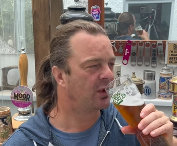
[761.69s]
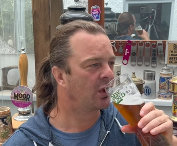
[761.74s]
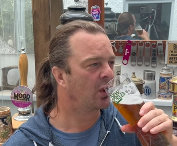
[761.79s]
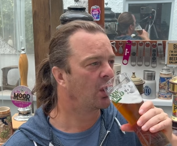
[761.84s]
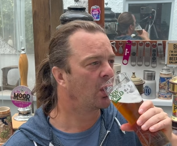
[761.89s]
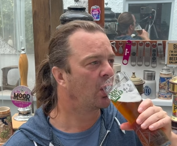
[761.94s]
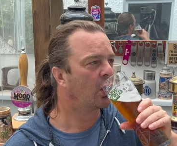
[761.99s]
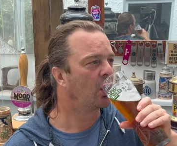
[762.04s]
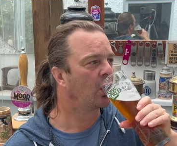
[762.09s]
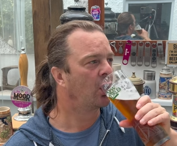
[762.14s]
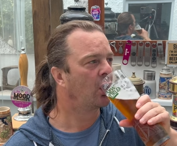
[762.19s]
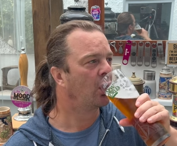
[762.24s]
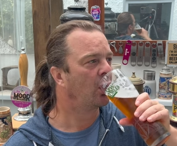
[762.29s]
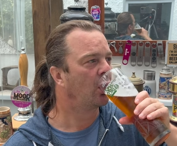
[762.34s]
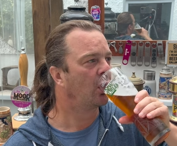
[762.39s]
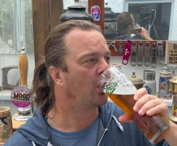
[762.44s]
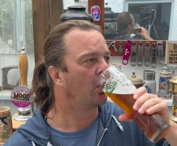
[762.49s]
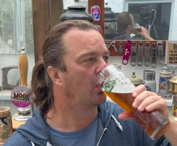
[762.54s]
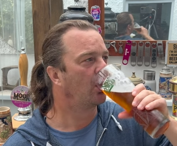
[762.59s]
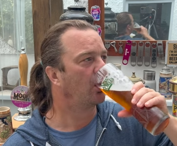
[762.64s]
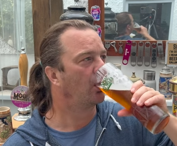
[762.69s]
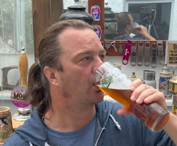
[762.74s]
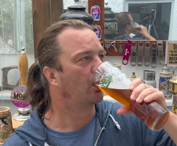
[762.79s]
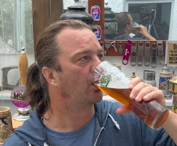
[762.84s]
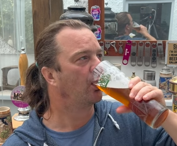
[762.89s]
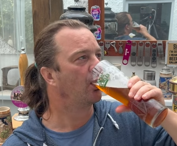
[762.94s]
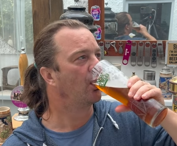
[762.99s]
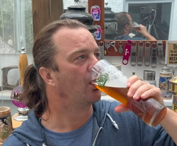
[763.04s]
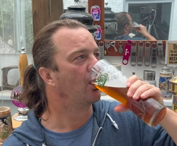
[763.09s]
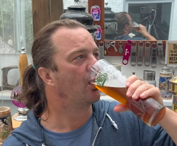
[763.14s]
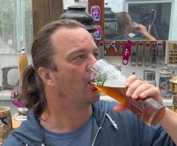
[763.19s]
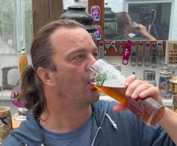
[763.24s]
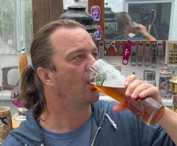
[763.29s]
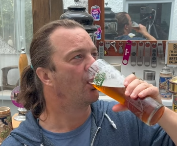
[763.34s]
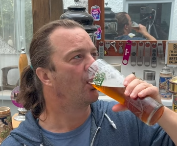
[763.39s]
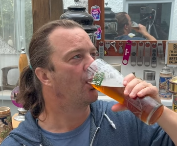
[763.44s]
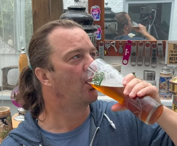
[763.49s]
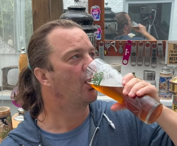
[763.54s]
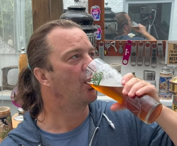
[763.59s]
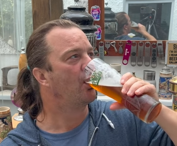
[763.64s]

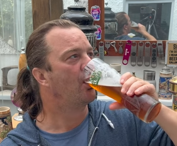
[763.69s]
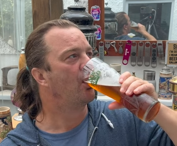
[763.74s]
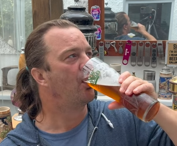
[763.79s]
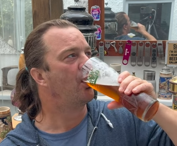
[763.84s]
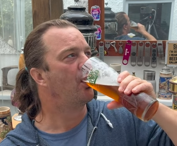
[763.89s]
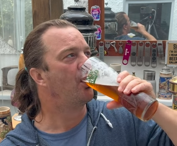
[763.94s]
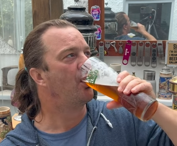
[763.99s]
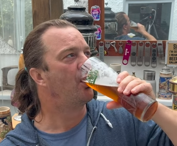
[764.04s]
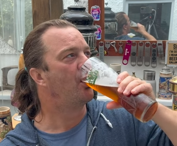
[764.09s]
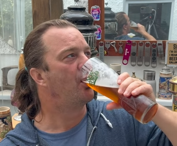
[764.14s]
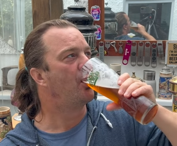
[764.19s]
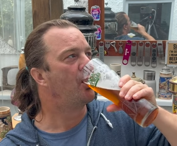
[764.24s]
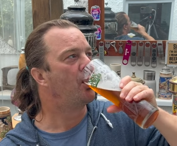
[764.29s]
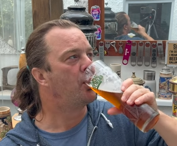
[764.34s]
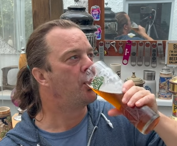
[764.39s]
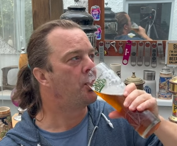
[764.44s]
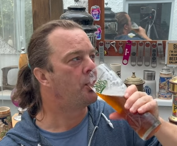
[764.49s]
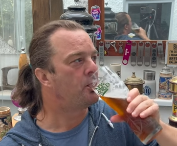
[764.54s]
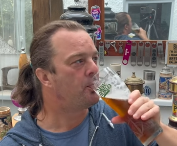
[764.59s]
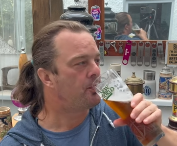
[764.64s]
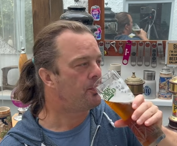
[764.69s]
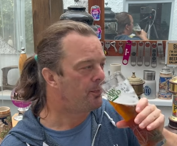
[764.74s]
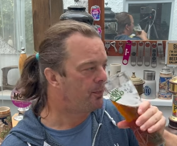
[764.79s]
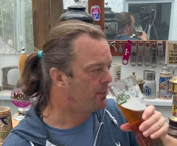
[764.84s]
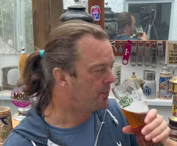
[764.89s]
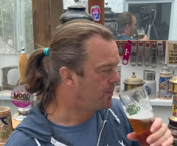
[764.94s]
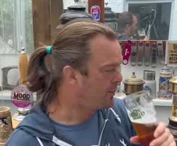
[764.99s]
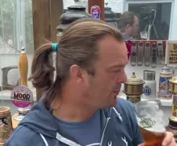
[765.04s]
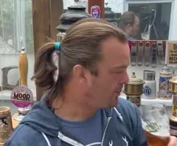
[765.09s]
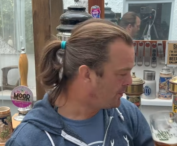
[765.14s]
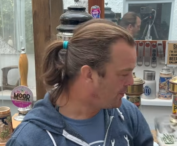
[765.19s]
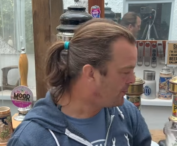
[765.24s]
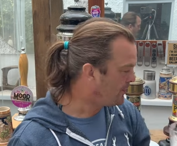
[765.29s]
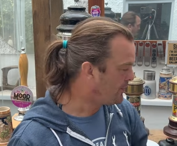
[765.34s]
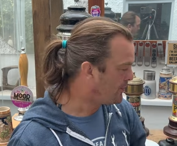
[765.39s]
Nobody speaks.